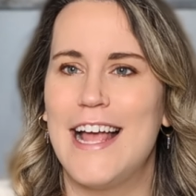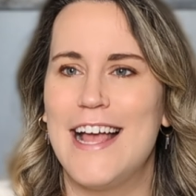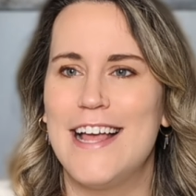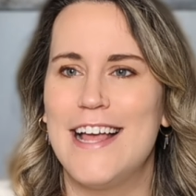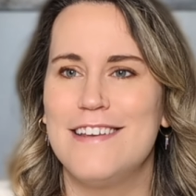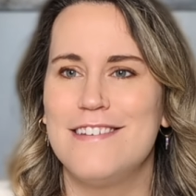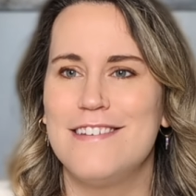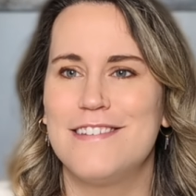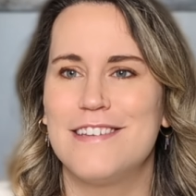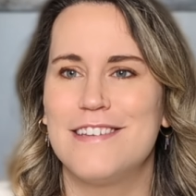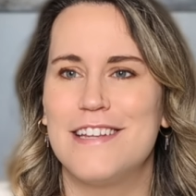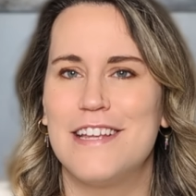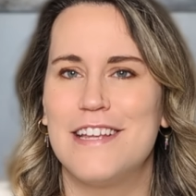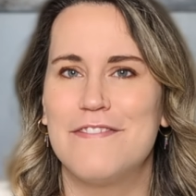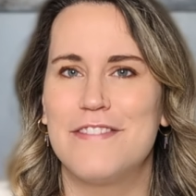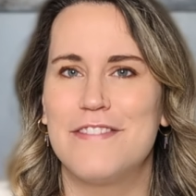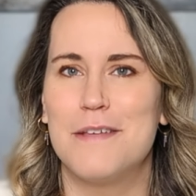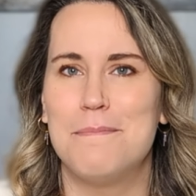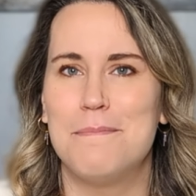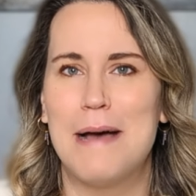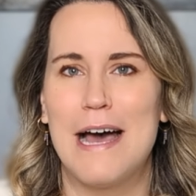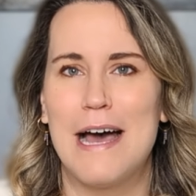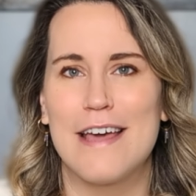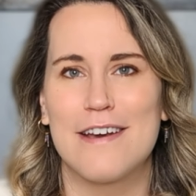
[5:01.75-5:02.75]
and if
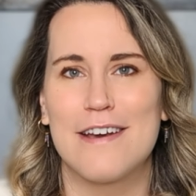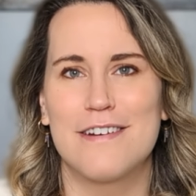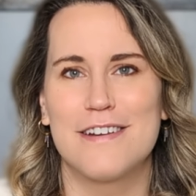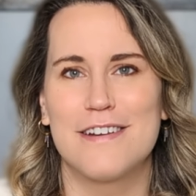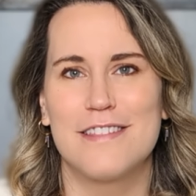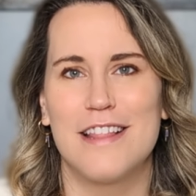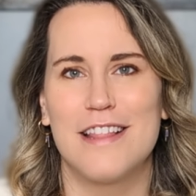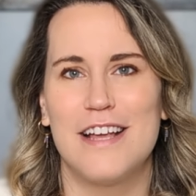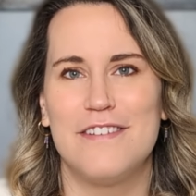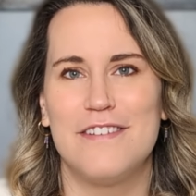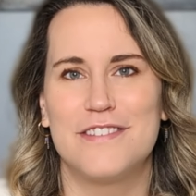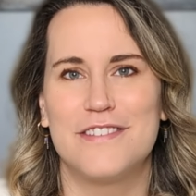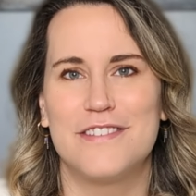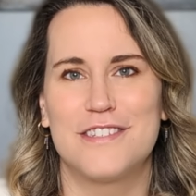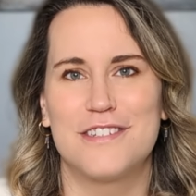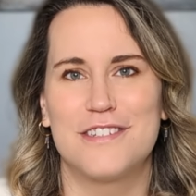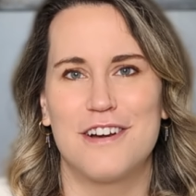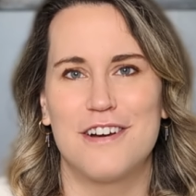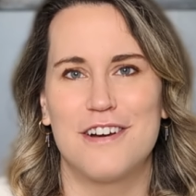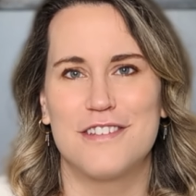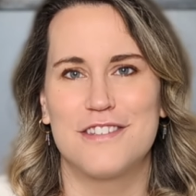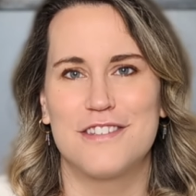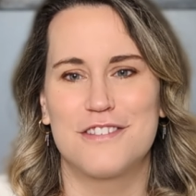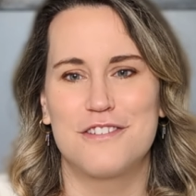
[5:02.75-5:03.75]
the battery life
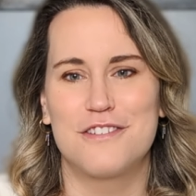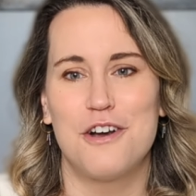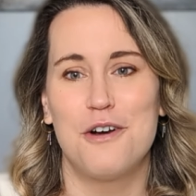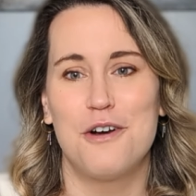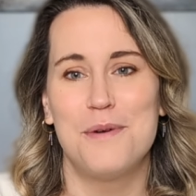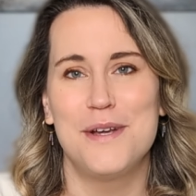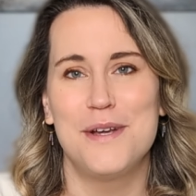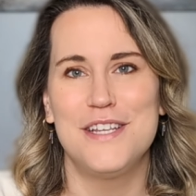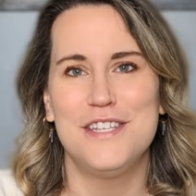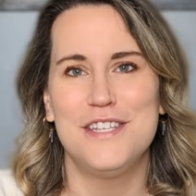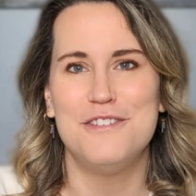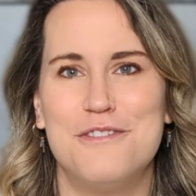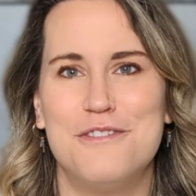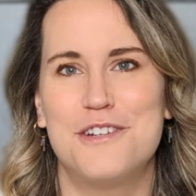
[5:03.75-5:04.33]
starts going,